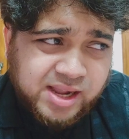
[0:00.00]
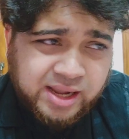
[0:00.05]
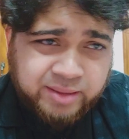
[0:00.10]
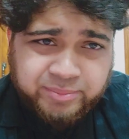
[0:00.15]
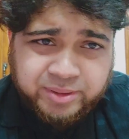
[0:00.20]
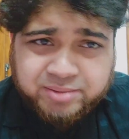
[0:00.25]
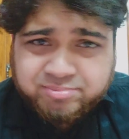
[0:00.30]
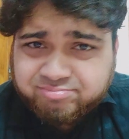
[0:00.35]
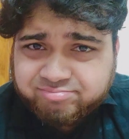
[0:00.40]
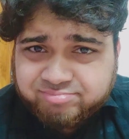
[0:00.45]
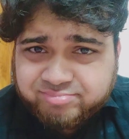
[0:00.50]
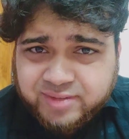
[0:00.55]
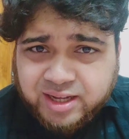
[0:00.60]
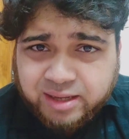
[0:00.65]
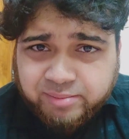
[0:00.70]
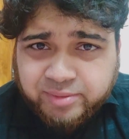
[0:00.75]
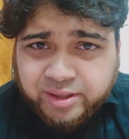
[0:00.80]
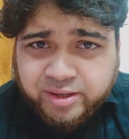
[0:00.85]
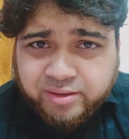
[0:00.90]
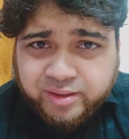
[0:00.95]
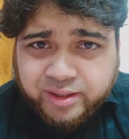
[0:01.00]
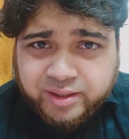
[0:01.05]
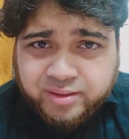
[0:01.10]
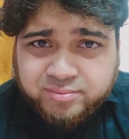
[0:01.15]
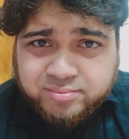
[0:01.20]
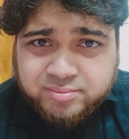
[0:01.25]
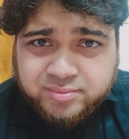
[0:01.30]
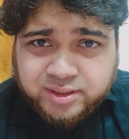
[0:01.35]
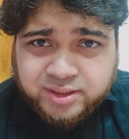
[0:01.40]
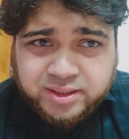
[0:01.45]
I mean, I'm hearing
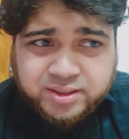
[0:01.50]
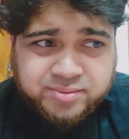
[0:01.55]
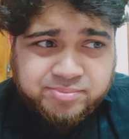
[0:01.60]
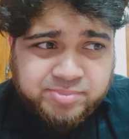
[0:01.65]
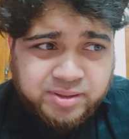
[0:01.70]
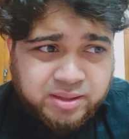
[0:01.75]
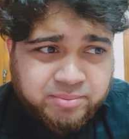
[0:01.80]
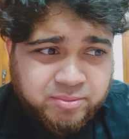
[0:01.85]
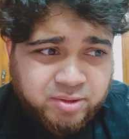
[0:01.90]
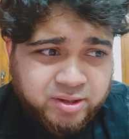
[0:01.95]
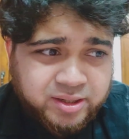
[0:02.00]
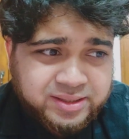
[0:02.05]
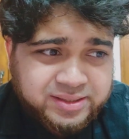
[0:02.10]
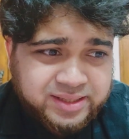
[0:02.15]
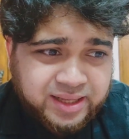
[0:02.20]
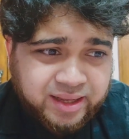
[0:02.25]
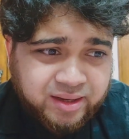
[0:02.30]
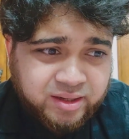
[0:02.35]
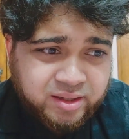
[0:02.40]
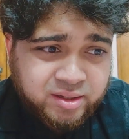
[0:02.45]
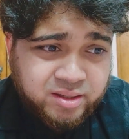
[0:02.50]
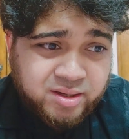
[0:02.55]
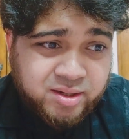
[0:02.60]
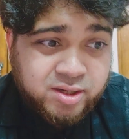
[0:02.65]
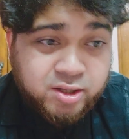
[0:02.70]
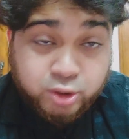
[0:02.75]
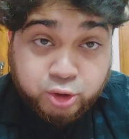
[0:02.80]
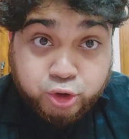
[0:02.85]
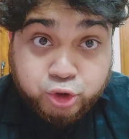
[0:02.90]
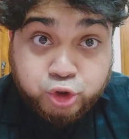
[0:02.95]
it, but I'm not exactly
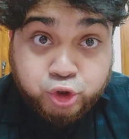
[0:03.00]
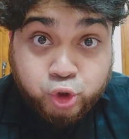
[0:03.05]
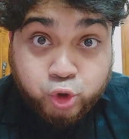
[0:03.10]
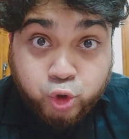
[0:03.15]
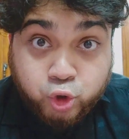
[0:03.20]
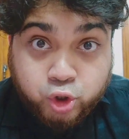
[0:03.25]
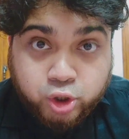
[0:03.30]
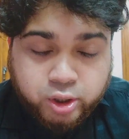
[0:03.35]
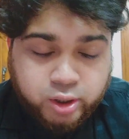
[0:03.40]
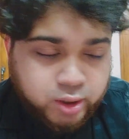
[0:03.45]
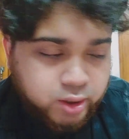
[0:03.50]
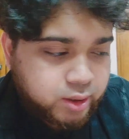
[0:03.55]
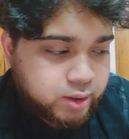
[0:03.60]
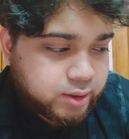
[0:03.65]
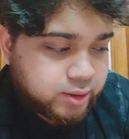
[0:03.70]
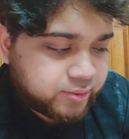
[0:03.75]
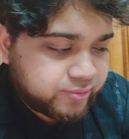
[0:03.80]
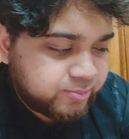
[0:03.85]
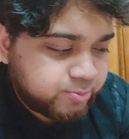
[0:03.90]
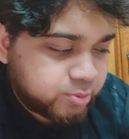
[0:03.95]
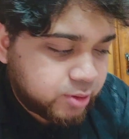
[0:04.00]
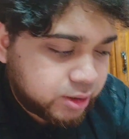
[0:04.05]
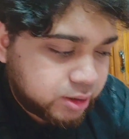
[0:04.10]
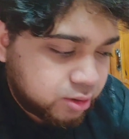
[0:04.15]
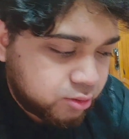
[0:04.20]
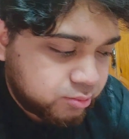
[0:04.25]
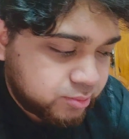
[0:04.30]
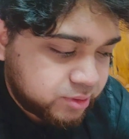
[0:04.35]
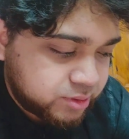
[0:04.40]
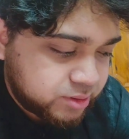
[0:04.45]
sure if Prada
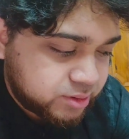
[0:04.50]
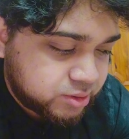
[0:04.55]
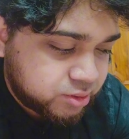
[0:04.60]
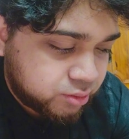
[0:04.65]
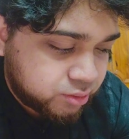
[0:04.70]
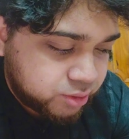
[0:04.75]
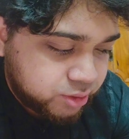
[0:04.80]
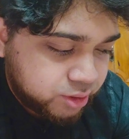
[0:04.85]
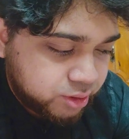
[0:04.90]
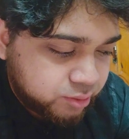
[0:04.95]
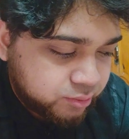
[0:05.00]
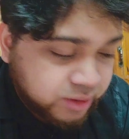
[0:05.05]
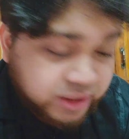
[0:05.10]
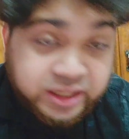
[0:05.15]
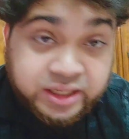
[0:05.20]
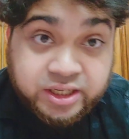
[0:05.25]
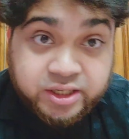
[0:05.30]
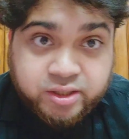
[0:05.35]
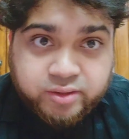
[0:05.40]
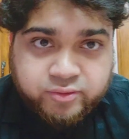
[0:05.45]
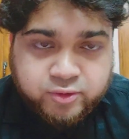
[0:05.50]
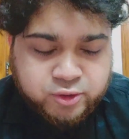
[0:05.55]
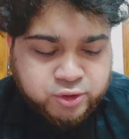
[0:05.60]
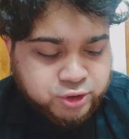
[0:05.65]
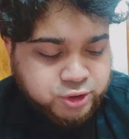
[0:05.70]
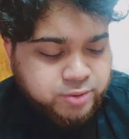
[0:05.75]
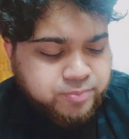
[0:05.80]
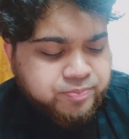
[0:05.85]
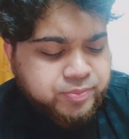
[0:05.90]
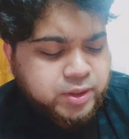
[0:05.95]
L'Homme is discontinued, the EDT
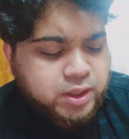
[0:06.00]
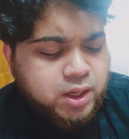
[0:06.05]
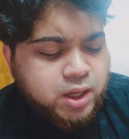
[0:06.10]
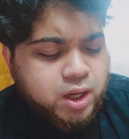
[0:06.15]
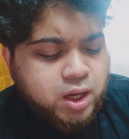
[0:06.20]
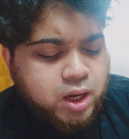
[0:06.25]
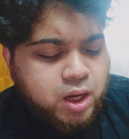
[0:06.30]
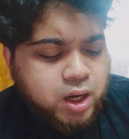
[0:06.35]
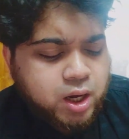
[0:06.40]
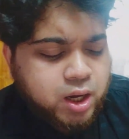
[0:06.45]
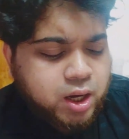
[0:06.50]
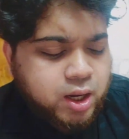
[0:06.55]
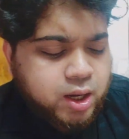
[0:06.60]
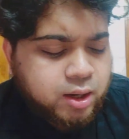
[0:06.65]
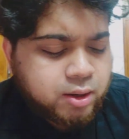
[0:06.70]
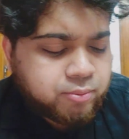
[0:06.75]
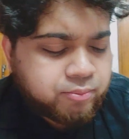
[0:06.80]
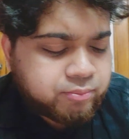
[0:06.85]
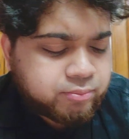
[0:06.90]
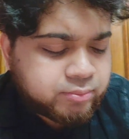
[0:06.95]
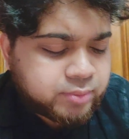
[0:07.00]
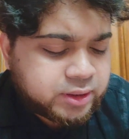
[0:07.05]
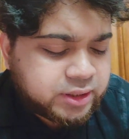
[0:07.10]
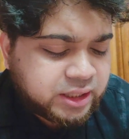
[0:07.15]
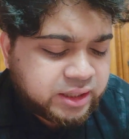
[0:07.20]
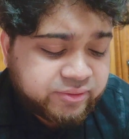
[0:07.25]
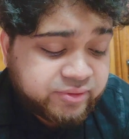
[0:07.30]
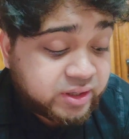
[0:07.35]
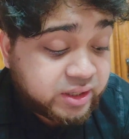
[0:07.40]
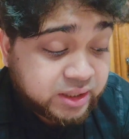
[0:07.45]
version. But
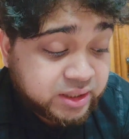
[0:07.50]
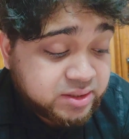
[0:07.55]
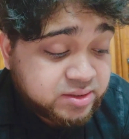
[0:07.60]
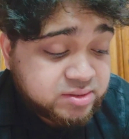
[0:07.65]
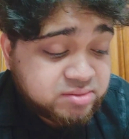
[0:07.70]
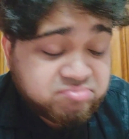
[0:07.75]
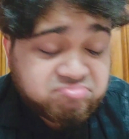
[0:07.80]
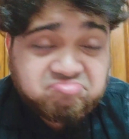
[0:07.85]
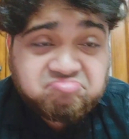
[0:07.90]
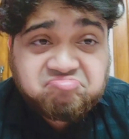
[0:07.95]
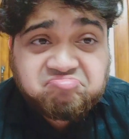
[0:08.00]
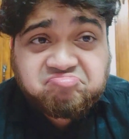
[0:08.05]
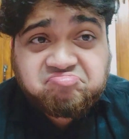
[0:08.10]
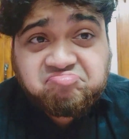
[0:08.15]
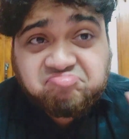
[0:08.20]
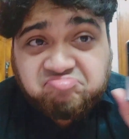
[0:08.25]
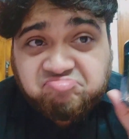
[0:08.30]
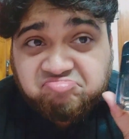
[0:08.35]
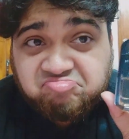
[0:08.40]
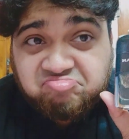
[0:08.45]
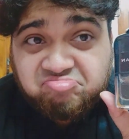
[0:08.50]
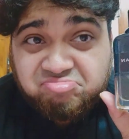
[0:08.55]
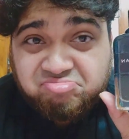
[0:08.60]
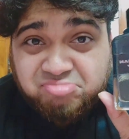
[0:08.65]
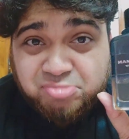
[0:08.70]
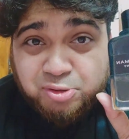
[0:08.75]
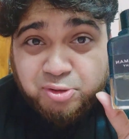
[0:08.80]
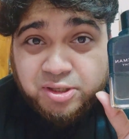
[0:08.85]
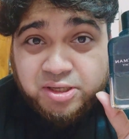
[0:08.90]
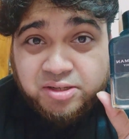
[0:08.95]
if it is,
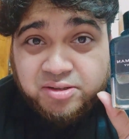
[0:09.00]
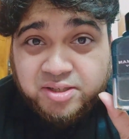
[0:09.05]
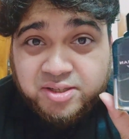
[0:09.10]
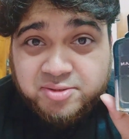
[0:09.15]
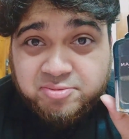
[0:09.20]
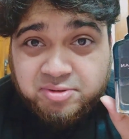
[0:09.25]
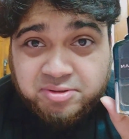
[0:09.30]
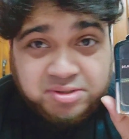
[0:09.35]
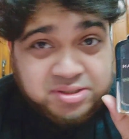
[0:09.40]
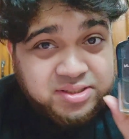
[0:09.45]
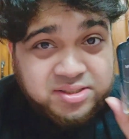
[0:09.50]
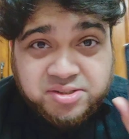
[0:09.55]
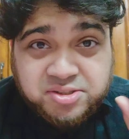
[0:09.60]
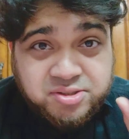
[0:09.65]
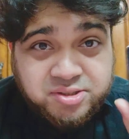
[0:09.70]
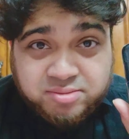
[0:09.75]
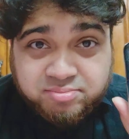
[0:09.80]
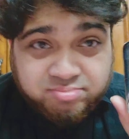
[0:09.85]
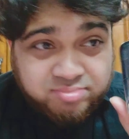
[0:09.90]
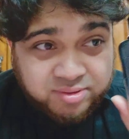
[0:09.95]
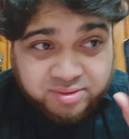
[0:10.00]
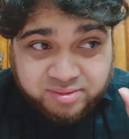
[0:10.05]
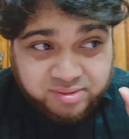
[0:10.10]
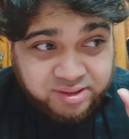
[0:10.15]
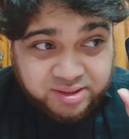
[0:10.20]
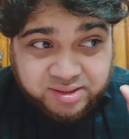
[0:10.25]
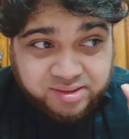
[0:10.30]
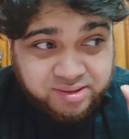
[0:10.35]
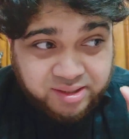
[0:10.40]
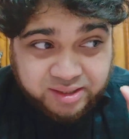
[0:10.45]
looking at this one, this
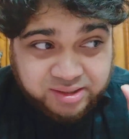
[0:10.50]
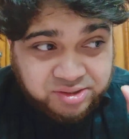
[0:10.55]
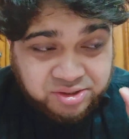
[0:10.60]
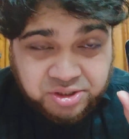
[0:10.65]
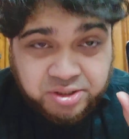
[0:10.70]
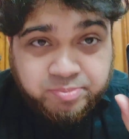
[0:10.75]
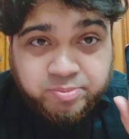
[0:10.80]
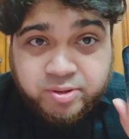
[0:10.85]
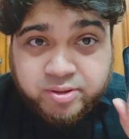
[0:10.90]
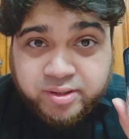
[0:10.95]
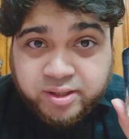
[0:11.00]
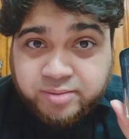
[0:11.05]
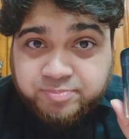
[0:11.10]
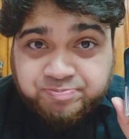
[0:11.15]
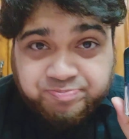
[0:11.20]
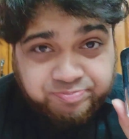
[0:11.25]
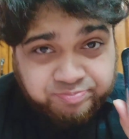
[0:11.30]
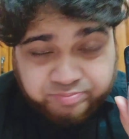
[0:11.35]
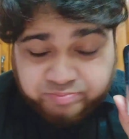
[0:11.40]
is like cheaper than